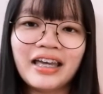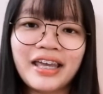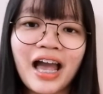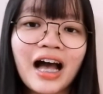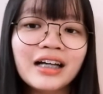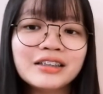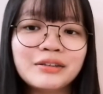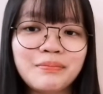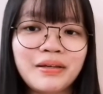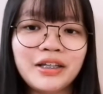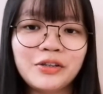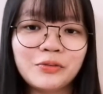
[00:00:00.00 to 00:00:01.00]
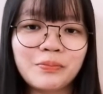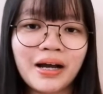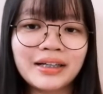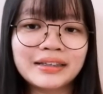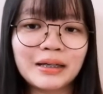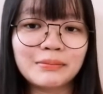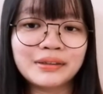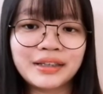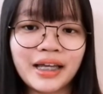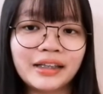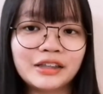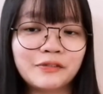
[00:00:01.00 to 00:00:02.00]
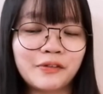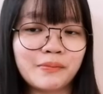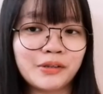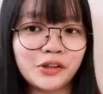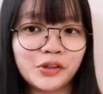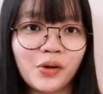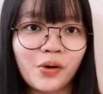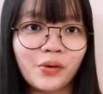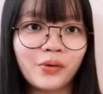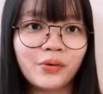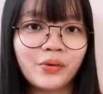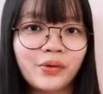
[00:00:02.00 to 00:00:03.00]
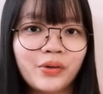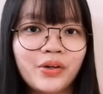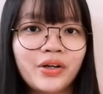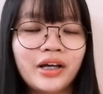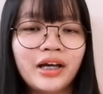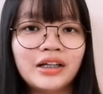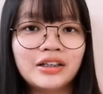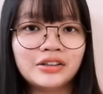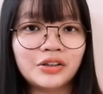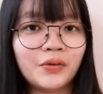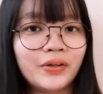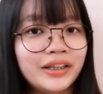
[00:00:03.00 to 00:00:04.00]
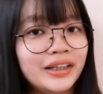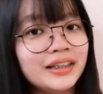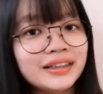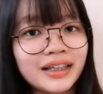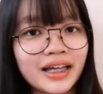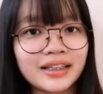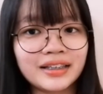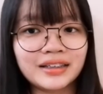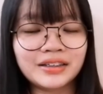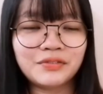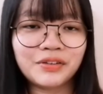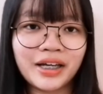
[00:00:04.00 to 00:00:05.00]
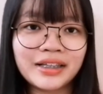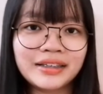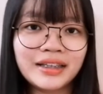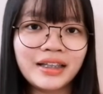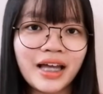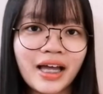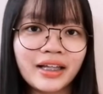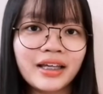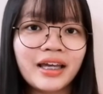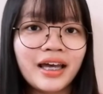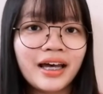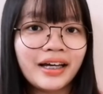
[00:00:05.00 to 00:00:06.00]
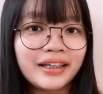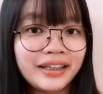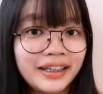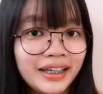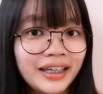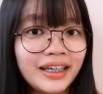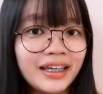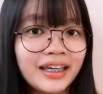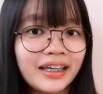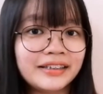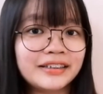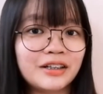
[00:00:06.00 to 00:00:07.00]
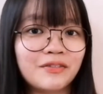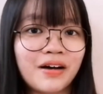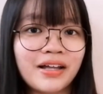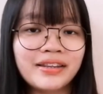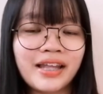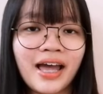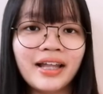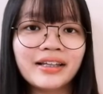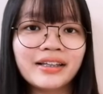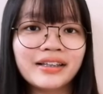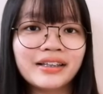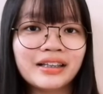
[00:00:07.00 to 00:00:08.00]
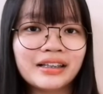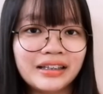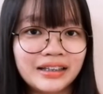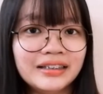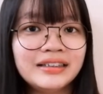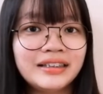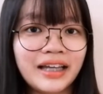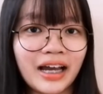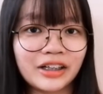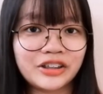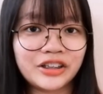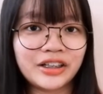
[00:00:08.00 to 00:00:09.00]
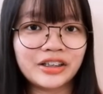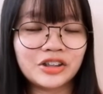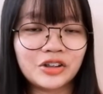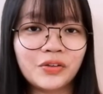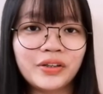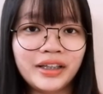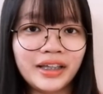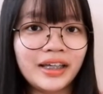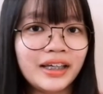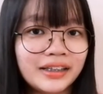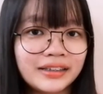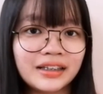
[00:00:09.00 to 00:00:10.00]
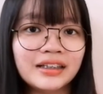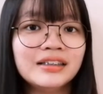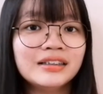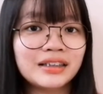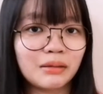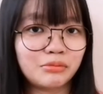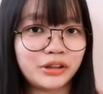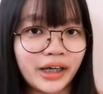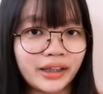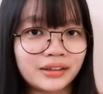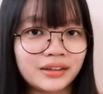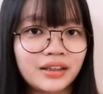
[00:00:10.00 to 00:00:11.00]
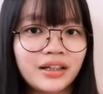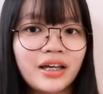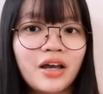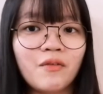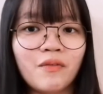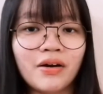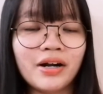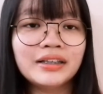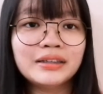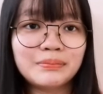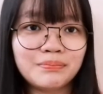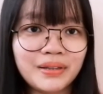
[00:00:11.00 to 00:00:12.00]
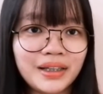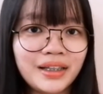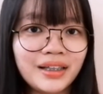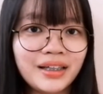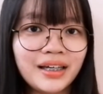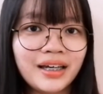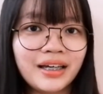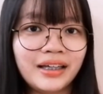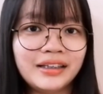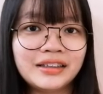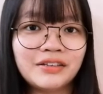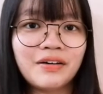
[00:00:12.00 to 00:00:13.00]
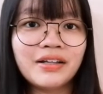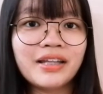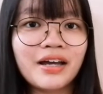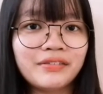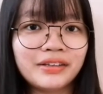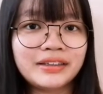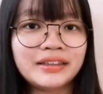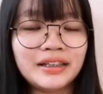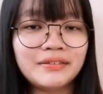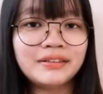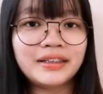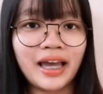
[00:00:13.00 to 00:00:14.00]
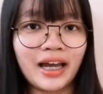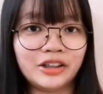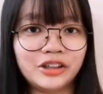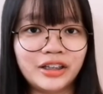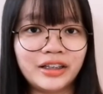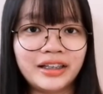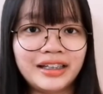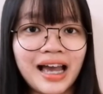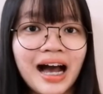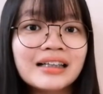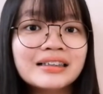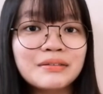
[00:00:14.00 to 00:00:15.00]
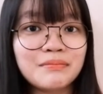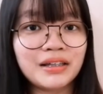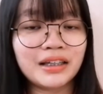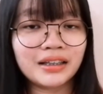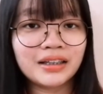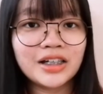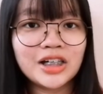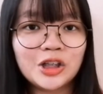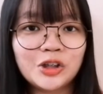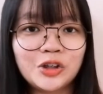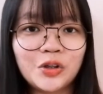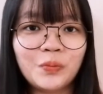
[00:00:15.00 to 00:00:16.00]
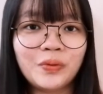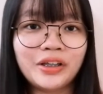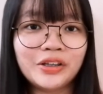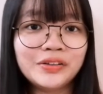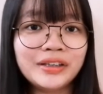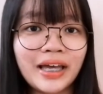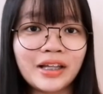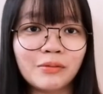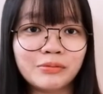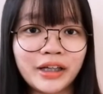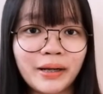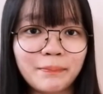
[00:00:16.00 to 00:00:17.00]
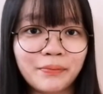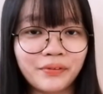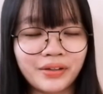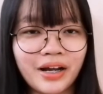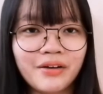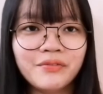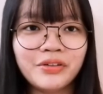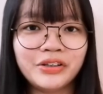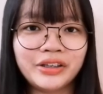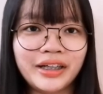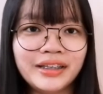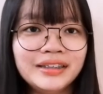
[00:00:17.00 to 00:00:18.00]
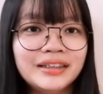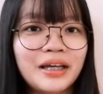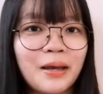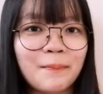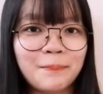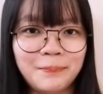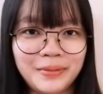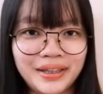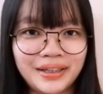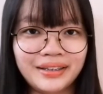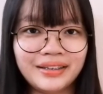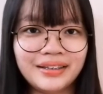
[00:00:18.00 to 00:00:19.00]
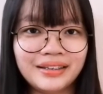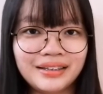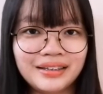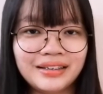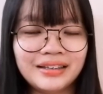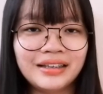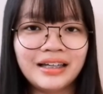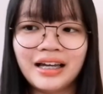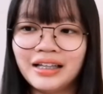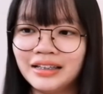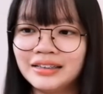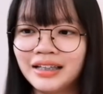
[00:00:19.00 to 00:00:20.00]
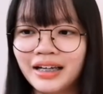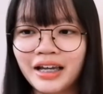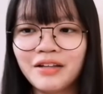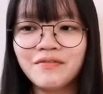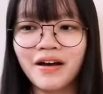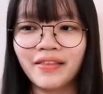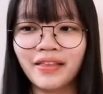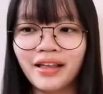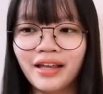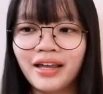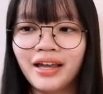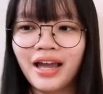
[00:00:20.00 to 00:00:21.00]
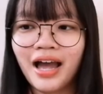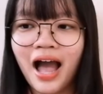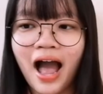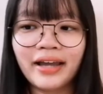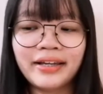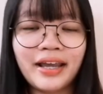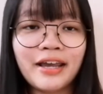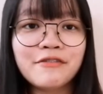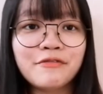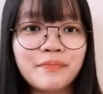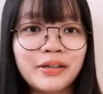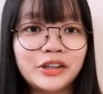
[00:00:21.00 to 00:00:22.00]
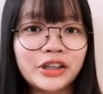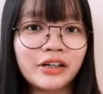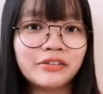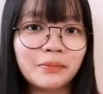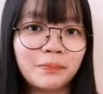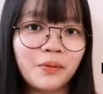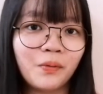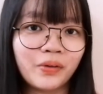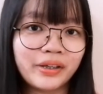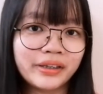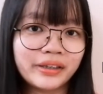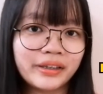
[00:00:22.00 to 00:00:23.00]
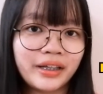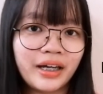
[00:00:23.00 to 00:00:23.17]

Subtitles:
He asked me to buy some snacks from the store. So in this sentence, we can see that he is the one that does the action. So he is the subject. Whereas me is the one that receives the action. He asked me. So we use an object pronoun which is me. The second one, I gave Michelle the book.